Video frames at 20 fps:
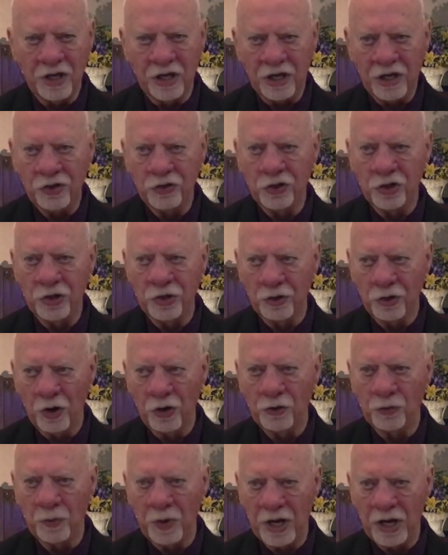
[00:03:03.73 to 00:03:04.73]
Each in your
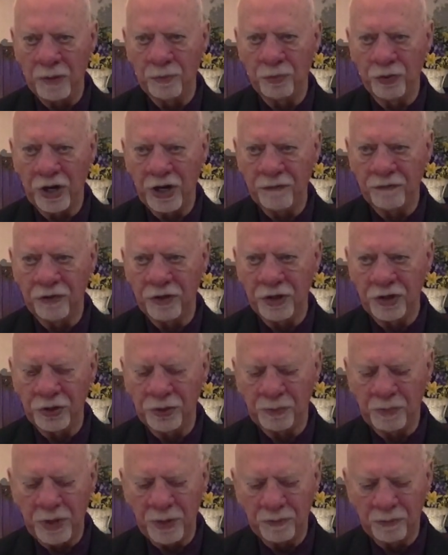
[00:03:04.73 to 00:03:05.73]
own way, pray for these
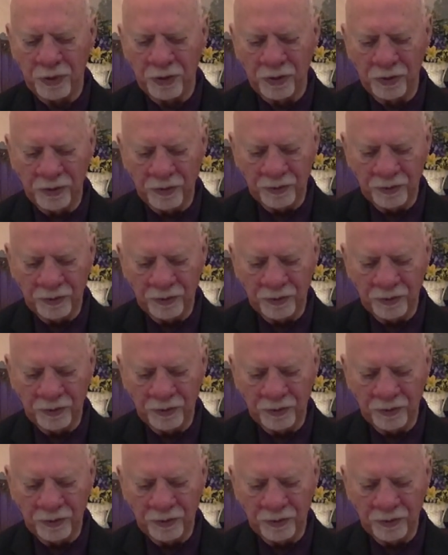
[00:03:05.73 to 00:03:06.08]
people.